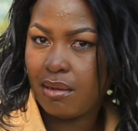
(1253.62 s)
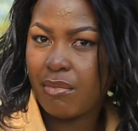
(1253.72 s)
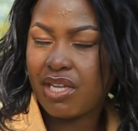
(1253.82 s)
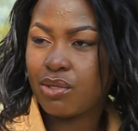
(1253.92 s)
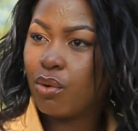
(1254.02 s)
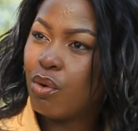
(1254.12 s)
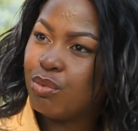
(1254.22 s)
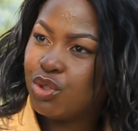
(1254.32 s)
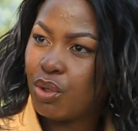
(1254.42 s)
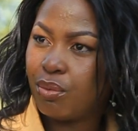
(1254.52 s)
But jezo
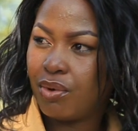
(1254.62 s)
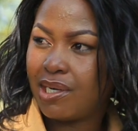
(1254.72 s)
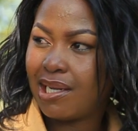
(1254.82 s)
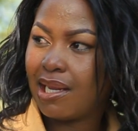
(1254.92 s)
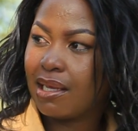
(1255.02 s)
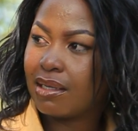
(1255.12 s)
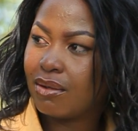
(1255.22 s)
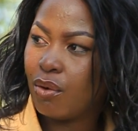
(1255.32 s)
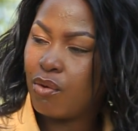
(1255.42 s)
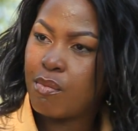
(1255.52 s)
kumushobora, like
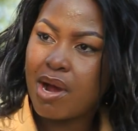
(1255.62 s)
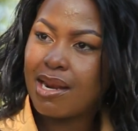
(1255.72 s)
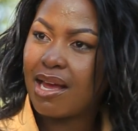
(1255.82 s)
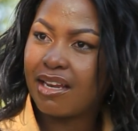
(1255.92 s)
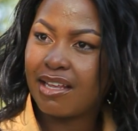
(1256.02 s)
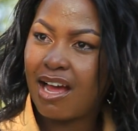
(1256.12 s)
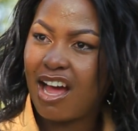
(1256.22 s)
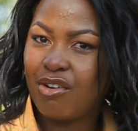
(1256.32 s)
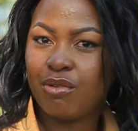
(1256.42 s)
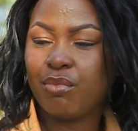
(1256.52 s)
ogumwana
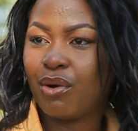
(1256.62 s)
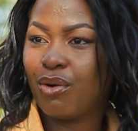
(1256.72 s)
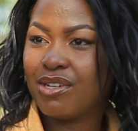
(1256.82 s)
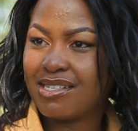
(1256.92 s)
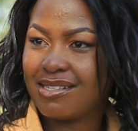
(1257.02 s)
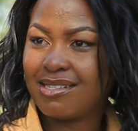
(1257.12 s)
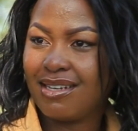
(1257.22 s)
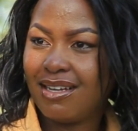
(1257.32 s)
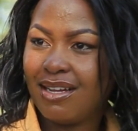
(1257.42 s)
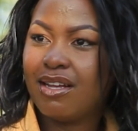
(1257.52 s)
aliyaha not because she
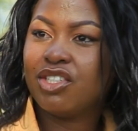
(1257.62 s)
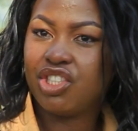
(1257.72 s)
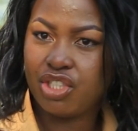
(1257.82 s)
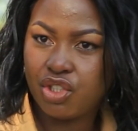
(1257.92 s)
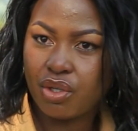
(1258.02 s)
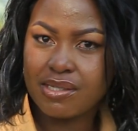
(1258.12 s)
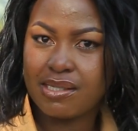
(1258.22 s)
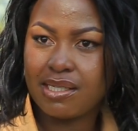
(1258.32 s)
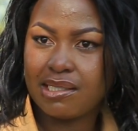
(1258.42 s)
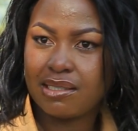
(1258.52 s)

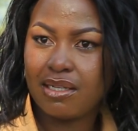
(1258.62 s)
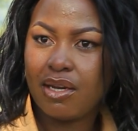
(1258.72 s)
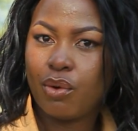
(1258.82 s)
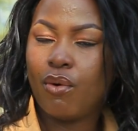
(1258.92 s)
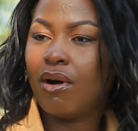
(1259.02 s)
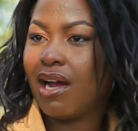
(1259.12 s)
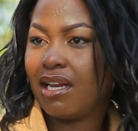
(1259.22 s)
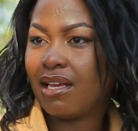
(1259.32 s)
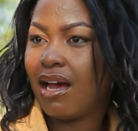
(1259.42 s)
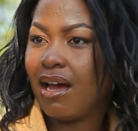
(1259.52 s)
chose it,
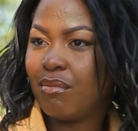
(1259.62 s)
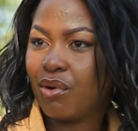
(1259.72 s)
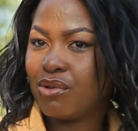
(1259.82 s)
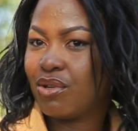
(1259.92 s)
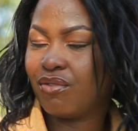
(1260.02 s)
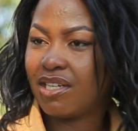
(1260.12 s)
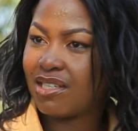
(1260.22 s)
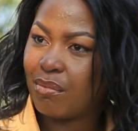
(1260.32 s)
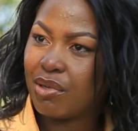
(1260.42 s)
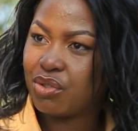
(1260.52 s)
konkariyaha because of what
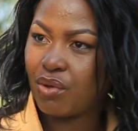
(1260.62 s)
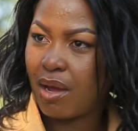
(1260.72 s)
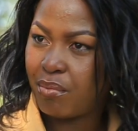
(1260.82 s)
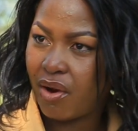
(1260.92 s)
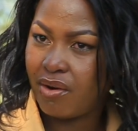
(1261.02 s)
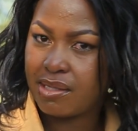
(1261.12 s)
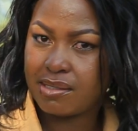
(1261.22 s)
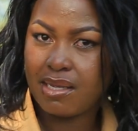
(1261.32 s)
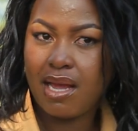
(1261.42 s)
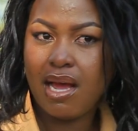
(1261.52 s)
happened to her
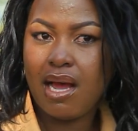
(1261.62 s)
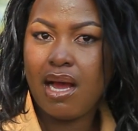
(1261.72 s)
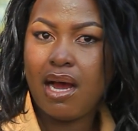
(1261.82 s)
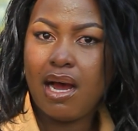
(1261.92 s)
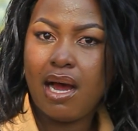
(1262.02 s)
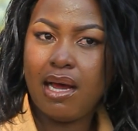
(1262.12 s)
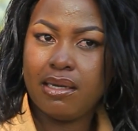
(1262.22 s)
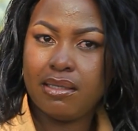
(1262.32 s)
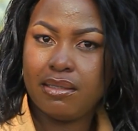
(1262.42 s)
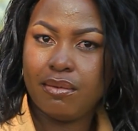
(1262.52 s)
parents.
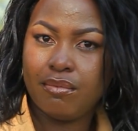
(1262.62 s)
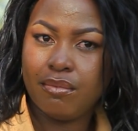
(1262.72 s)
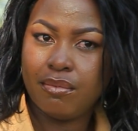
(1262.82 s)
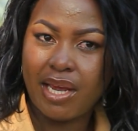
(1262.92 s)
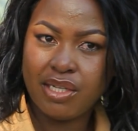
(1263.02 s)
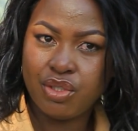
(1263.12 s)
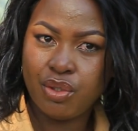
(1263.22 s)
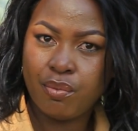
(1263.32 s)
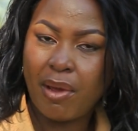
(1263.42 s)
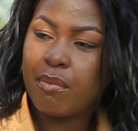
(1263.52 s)
And mind
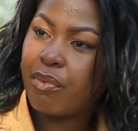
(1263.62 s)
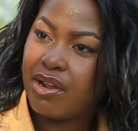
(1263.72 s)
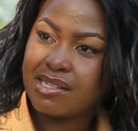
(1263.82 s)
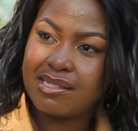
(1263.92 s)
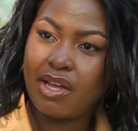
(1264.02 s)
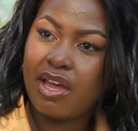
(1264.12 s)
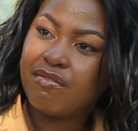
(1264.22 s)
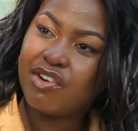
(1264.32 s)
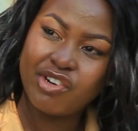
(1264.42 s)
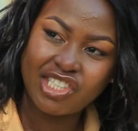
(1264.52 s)
you, my parents, they are
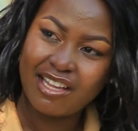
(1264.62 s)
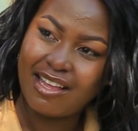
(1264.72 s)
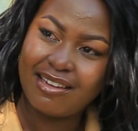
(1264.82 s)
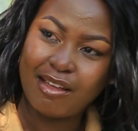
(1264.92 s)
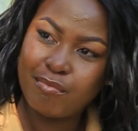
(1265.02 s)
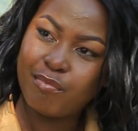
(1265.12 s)
even richer than the